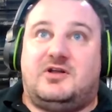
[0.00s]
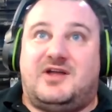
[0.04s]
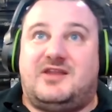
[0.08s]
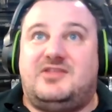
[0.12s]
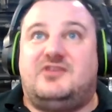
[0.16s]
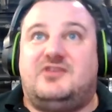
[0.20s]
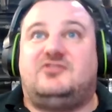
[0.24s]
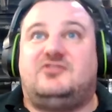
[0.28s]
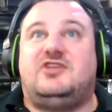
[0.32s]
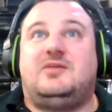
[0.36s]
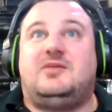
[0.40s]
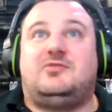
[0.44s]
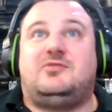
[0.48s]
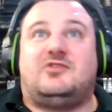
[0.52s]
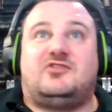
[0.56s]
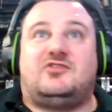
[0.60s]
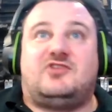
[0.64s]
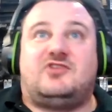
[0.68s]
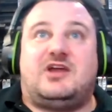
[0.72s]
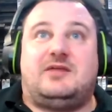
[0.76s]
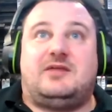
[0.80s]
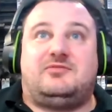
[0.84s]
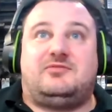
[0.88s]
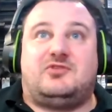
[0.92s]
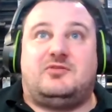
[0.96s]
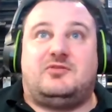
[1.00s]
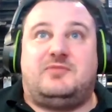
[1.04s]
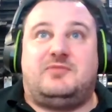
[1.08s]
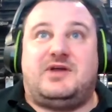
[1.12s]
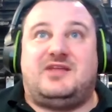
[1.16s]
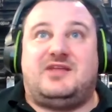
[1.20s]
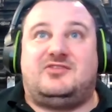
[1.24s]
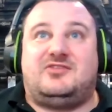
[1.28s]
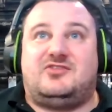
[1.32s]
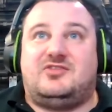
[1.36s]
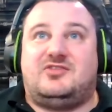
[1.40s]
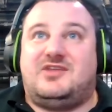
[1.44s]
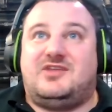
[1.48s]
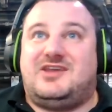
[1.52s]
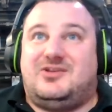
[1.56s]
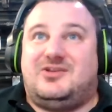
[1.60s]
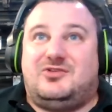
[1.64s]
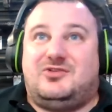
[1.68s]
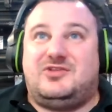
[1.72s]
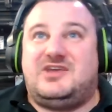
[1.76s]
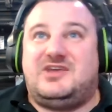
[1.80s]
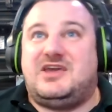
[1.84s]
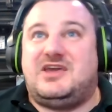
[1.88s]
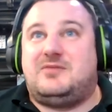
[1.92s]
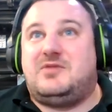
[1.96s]
lot of these teams that sign up for events, they
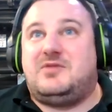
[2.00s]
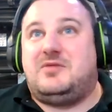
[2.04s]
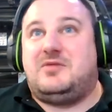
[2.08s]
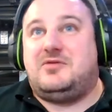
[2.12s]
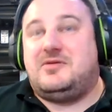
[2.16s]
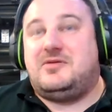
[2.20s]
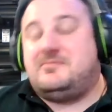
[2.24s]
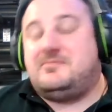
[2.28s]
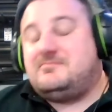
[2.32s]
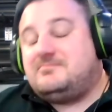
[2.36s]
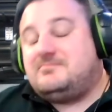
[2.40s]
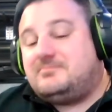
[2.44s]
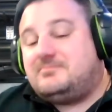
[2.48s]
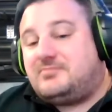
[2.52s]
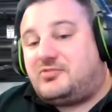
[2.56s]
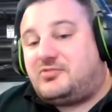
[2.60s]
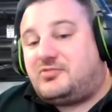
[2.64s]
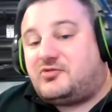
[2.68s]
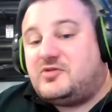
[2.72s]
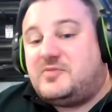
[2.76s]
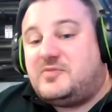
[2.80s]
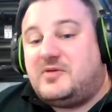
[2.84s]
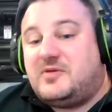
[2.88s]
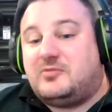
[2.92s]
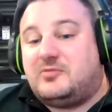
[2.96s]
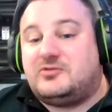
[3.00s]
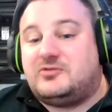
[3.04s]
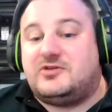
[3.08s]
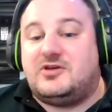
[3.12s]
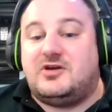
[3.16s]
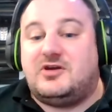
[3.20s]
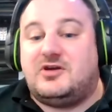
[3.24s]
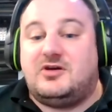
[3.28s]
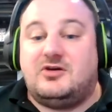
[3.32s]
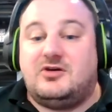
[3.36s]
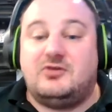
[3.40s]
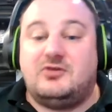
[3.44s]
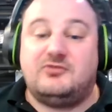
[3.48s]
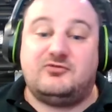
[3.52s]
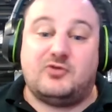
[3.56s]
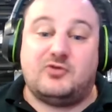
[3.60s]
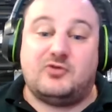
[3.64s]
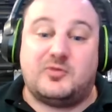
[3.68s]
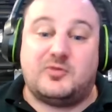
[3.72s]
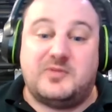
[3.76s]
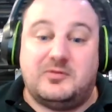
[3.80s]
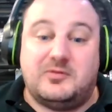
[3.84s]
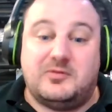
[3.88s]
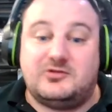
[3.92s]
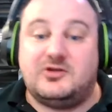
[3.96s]
can only get maybe three people to go, 4
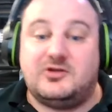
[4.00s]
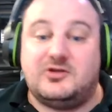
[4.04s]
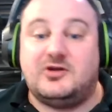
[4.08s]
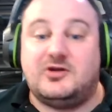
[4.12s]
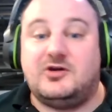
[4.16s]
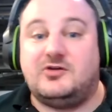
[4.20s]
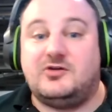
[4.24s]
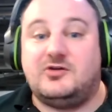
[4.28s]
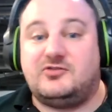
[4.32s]
mm-hmm. people to mm-hmm. go,